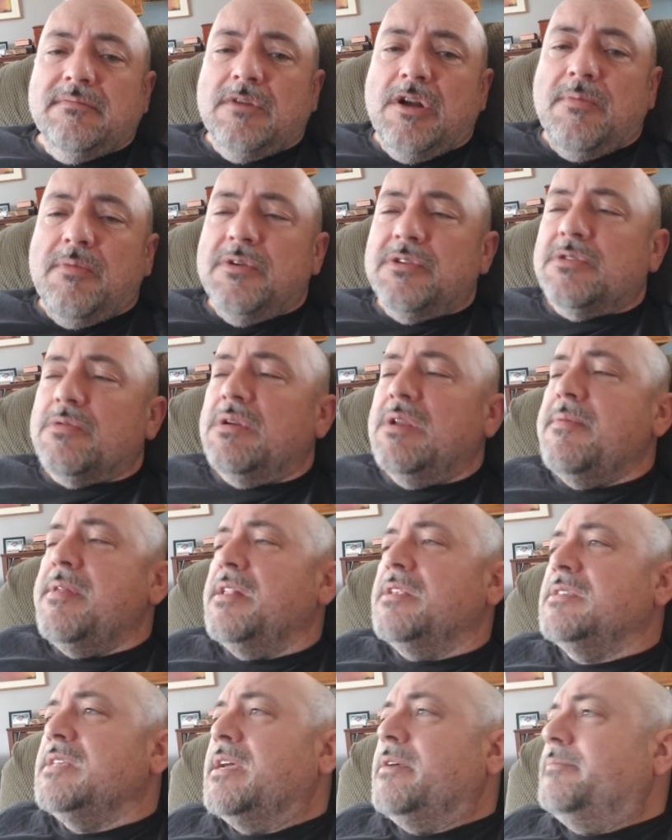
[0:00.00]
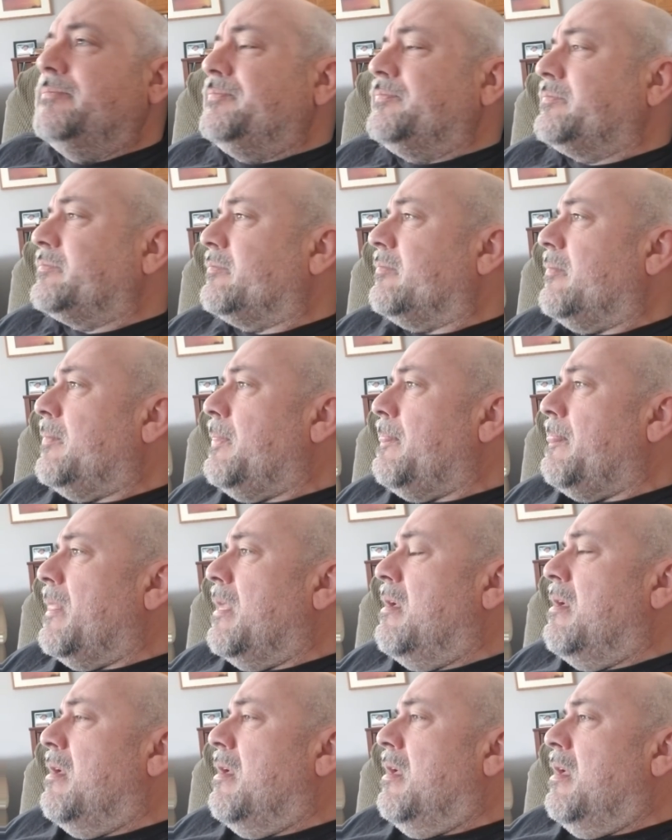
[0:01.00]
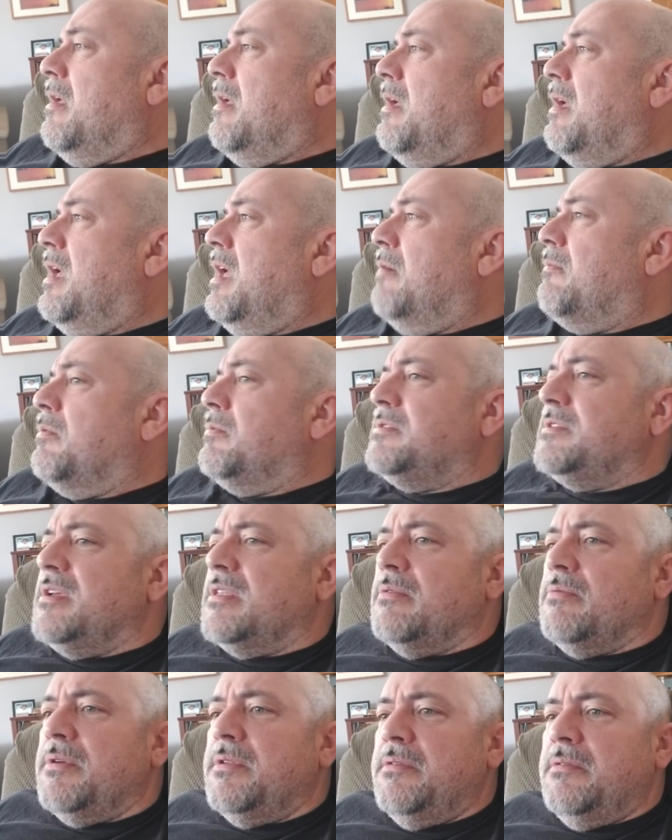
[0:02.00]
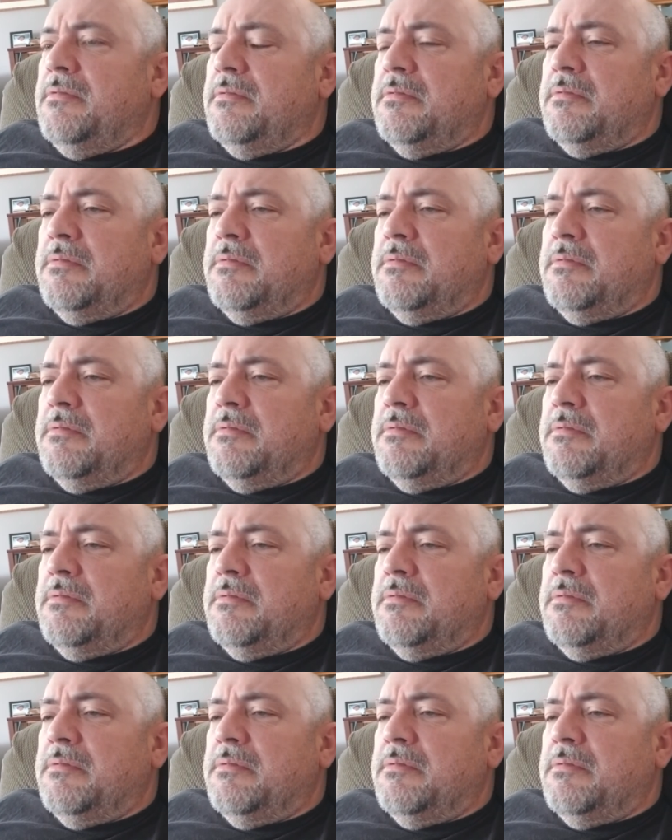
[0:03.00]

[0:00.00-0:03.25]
Almost 20 minutes now. And what was the other one?